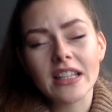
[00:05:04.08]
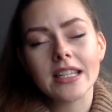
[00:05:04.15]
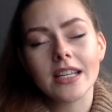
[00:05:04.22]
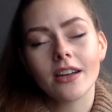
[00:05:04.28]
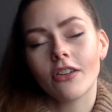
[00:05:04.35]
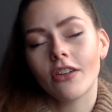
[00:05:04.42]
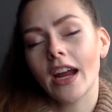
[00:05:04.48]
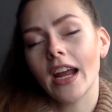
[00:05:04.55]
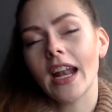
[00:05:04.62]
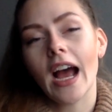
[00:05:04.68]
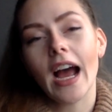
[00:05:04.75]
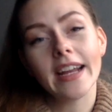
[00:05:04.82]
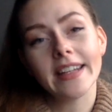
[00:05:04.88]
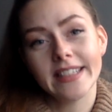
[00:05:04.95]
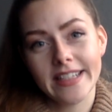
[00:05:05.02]
it's a great
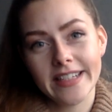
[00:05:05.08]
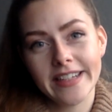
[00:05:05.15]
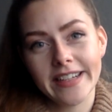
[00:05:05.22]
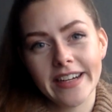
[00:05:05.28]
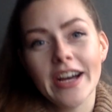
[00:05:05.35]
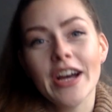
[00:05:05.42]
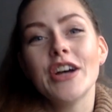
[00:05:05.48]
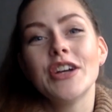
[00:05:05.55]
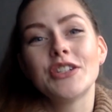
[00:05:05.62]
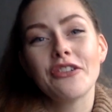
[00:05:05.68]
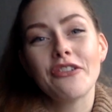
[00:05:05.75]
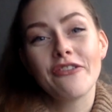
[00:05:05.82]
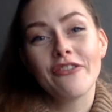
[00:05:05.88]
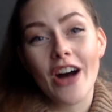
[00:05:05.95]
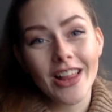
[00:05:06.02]
idea to
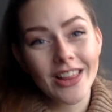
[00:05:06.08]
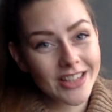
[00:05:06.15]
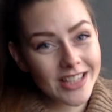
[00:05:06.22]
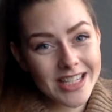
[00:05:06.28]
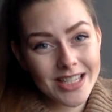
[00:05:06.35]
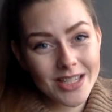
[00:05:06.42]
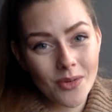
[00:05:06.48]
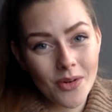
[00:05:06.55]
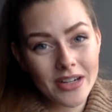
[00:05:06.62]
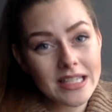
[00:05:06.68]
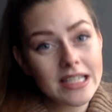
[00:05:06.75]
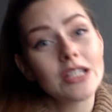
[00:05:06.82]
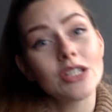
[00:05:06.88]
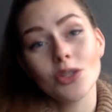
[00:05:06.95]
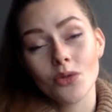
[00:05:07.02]
follow the store's
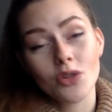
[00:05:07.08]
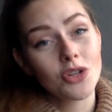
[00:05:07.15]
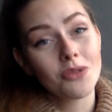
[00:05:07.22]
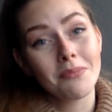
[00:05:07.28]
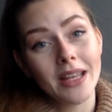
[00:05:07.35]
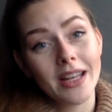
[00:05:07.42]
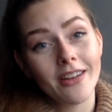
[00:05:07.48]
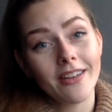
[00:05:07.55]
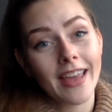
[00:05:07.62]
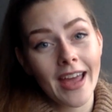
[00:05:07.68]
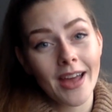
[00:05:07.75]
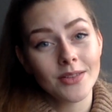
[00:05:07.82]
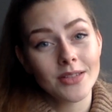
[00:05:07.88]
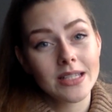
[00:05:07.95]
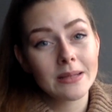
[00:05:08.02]
social media
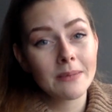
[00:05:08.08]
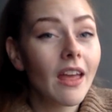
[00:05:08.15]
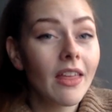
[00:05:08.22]
accounts.